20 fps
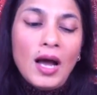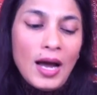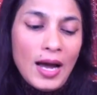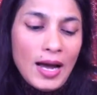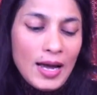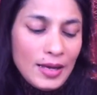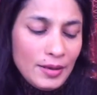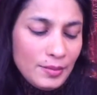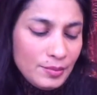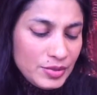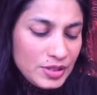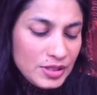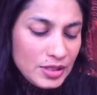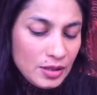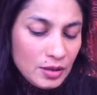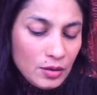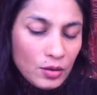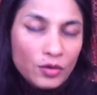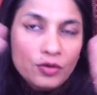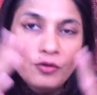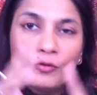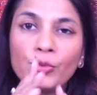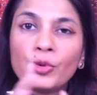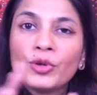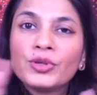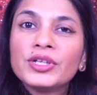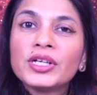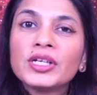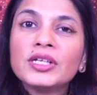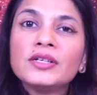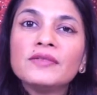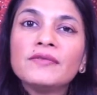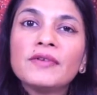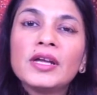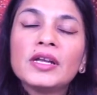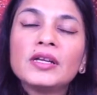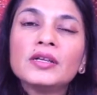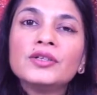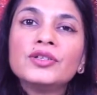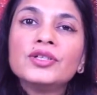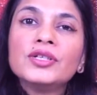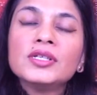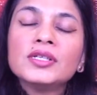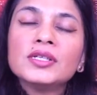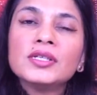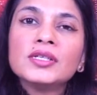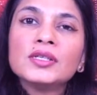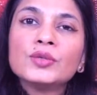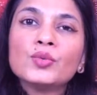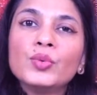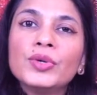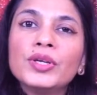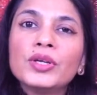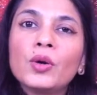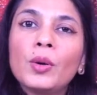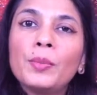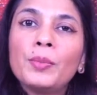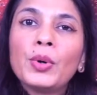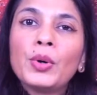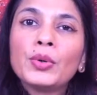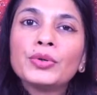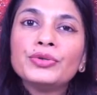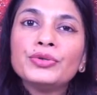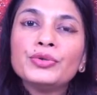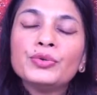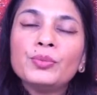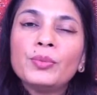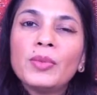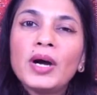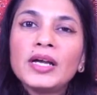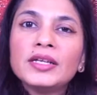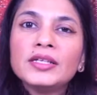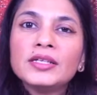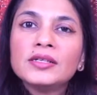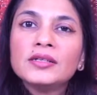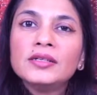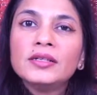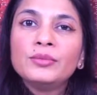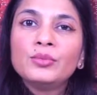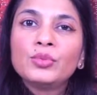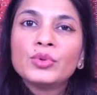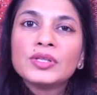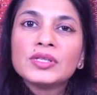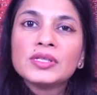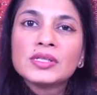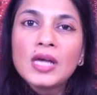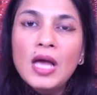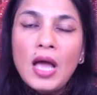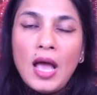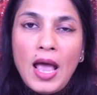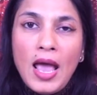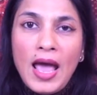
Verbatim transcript: I am seeing a lot of protective energies this week upon you, my dear Librans.